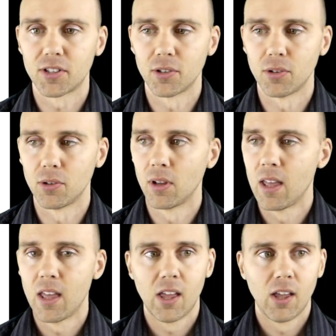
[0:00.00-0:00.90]
to
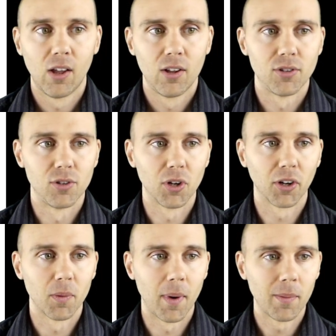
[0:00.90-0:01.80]

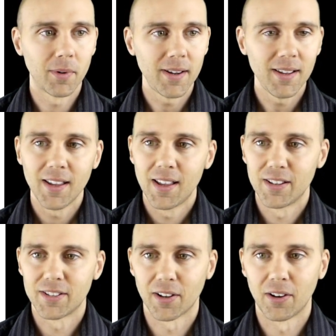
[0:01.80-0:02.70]
jog your memory.
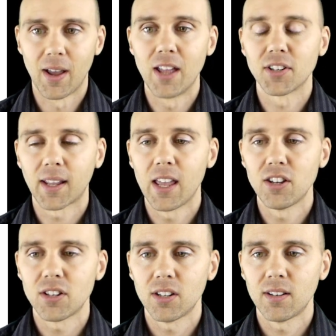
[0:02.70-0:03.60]
So
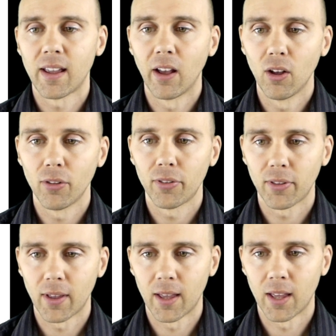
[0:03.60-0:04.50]
education,
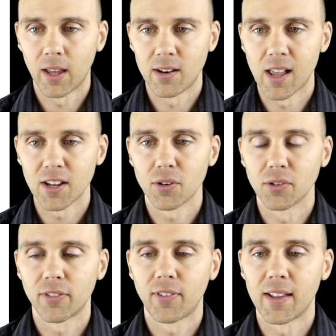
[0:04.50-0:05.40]
health,
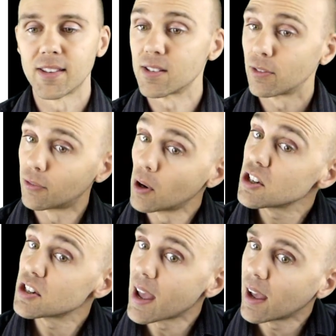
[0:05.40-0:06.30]
national defense,
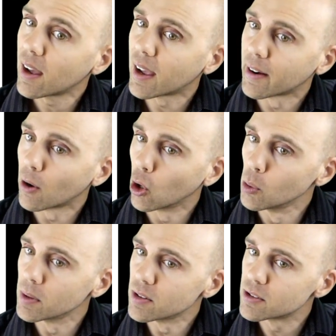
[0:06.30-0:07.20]
fresh air, and
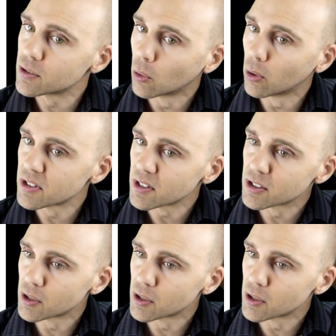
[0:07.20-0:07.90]
open source